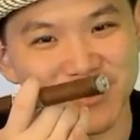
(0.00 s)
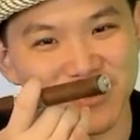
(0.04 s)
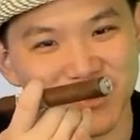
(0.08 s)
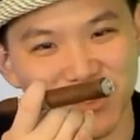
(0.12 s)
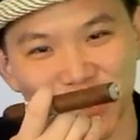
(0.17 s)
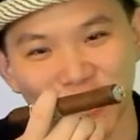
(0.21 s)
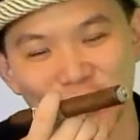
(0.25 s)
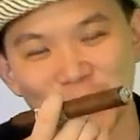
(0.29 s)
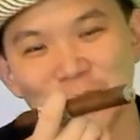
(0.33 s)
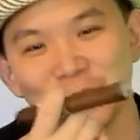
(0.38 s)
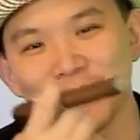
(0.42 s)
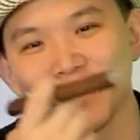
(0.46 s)

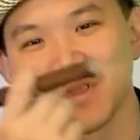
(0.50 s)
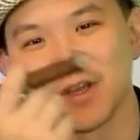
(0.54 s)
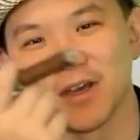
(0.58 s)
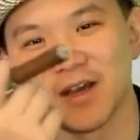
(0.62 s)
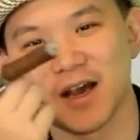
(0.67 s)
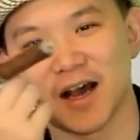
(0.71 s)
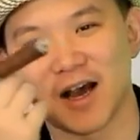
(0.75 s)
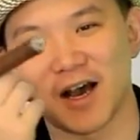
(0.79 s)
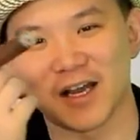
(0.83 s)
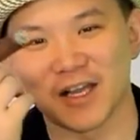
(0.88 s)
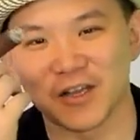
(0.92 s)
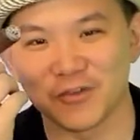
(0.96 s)
So
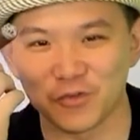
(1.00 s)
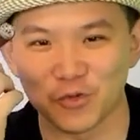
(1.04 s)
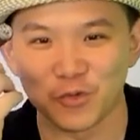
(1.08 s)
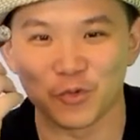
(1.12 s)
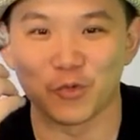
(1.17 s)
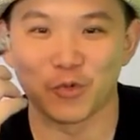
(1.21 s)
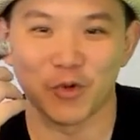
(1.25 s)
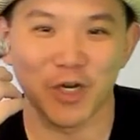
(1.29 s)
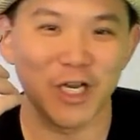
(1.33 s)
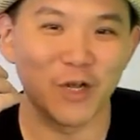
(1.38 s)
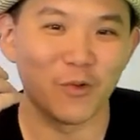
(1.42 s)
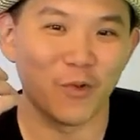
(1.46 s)
Uh, if we
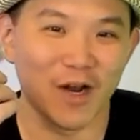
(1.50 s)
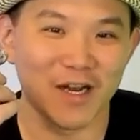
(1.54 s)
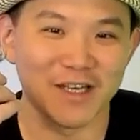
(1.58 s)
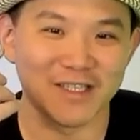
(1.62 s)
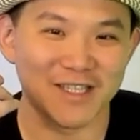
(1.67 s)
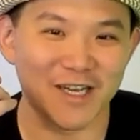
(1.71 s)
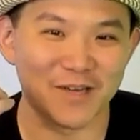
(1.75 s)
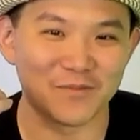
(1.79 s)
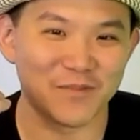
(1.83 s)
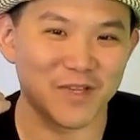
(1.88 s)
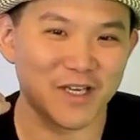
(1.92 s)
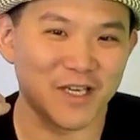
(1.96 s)
really wanted
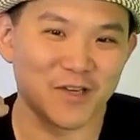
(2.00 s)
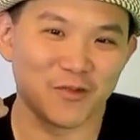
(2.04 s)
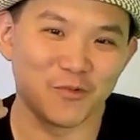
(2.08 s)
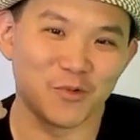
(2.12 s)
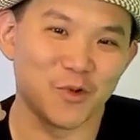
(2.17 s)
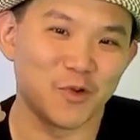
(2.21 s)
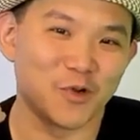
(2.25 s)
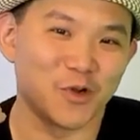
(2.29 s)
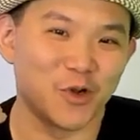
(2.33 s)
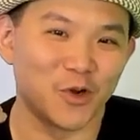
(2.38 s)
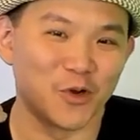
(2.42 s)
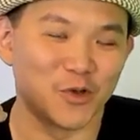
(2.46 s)
something,
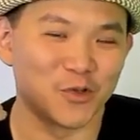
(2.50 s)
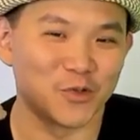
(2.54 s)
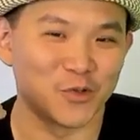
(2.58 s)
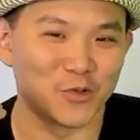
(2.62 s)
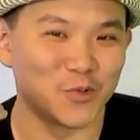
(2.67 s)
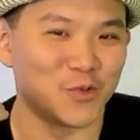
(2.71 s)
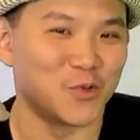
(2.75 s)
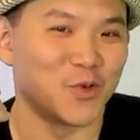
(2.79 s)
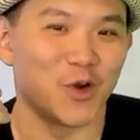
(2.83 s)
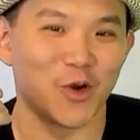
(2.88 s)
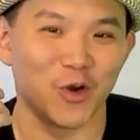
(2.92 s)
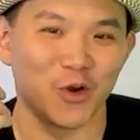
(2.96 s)
we'll go to
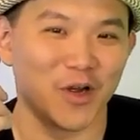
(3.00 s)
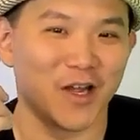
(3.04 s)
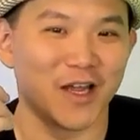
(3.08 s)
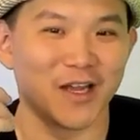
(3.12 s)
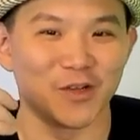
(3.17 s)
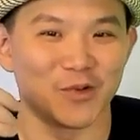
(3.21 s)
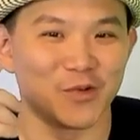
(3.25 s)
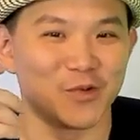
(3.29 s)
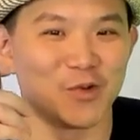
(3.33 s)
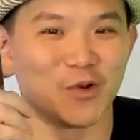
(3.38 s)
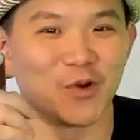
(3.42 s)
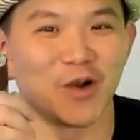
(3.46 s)
Google
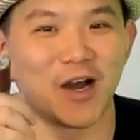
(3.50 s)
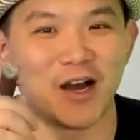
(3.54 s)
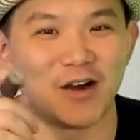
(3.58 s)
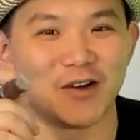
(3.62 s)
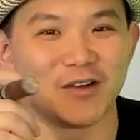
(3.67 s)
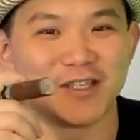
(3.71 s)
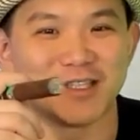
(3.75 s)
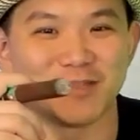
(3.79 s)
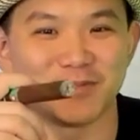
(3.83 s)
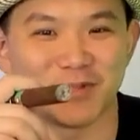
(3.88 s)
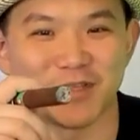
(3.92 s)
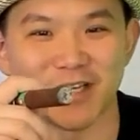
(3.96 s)
and Google how
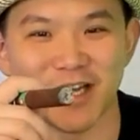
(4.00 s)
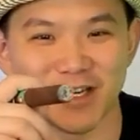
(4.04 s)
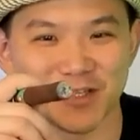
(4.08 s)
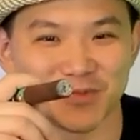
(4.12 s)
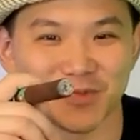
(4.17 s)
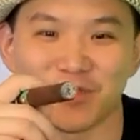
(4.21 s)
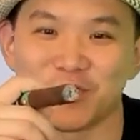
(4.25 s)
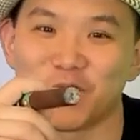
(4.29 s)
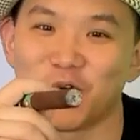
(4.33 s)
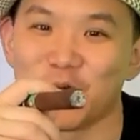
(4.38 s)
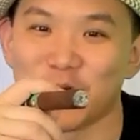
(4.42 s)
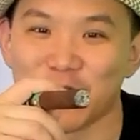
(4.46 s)
it's pronounced
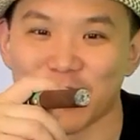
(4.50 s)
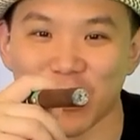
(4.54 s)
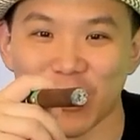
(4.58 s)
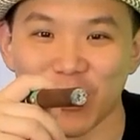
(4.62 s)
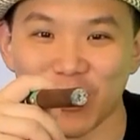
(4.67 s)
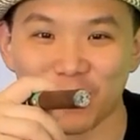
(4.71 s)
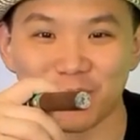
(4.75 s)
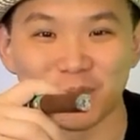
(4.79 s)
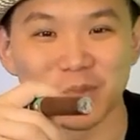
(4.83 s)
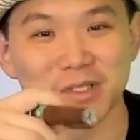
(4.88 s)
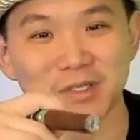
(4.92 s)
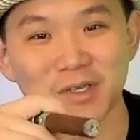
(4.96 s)
before we
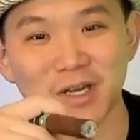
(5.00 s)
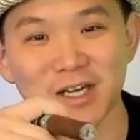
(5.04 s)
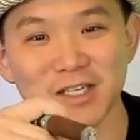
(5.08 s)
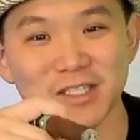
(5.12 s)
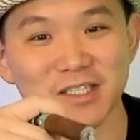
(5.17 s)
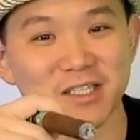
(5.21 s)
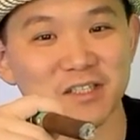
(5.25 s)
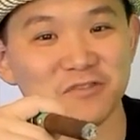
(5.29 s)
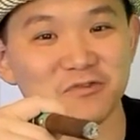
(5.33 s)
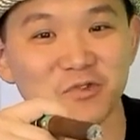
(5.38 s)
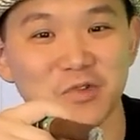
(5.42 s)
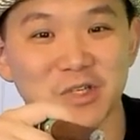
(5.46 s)
go, because
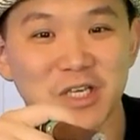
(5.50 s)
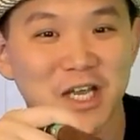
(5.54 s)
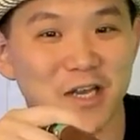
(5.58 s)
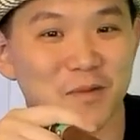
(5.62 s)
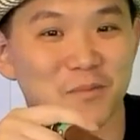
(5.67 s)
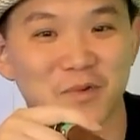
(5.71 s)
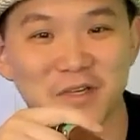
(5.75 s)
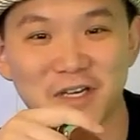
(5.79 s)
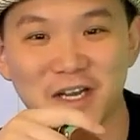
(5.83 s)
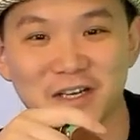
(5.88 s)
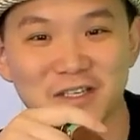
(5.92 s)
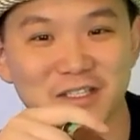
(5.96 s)
if we can't
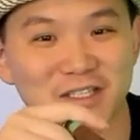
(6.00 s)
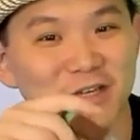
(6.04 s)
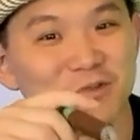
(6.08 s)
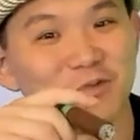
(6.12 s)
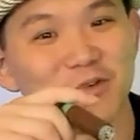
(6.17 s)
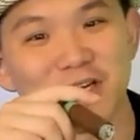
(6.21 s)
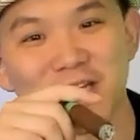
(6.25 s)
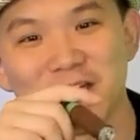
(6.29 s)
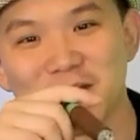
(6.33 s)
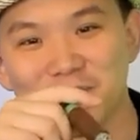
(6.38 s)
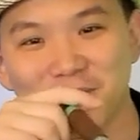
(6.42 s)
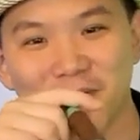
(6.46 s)
pronounce it,
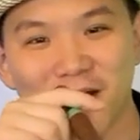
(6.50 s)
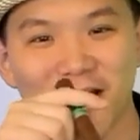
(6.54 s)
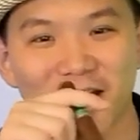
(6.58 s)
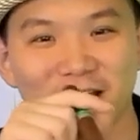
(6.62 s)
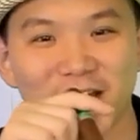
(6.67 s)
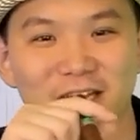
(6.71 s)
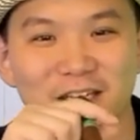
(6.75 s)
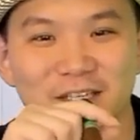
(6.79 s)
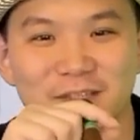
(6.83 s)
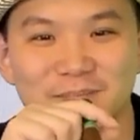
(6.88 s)
we can't buy it.